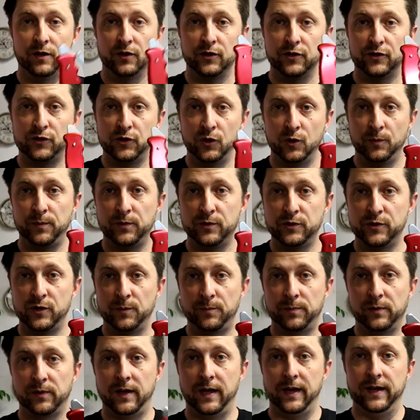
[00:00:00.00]
Super,
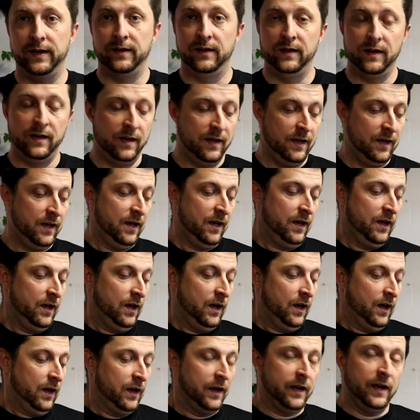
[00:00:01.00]
super light.
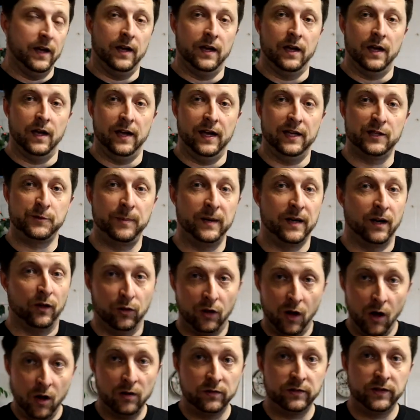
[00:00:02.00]
It's been
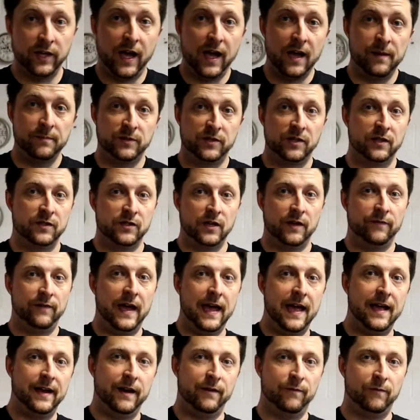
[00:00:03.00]
a long time since I've
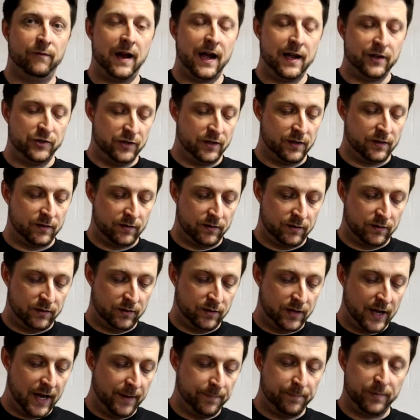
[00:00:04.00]
had a ratchet
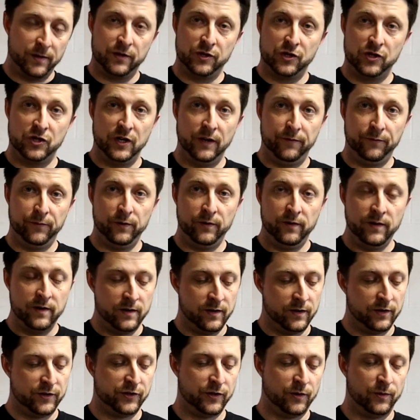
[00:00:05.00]
type of shifter,
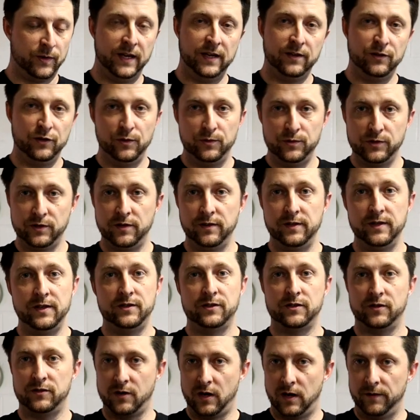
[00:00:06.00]
so getting used to
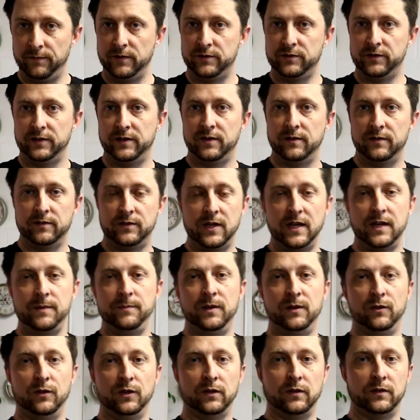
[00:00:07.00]
this is obviously going to take
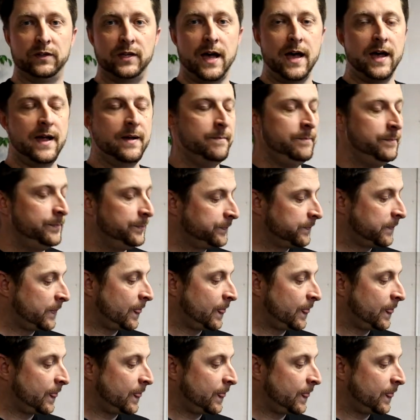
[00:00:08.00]
me a little time.